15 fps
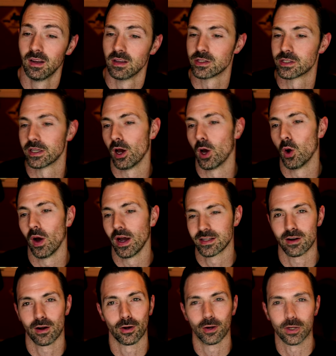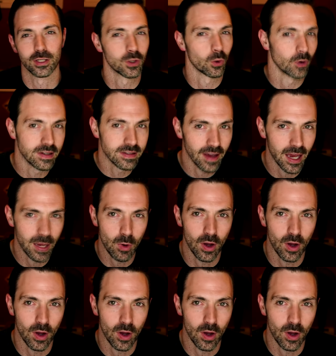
So I started a story time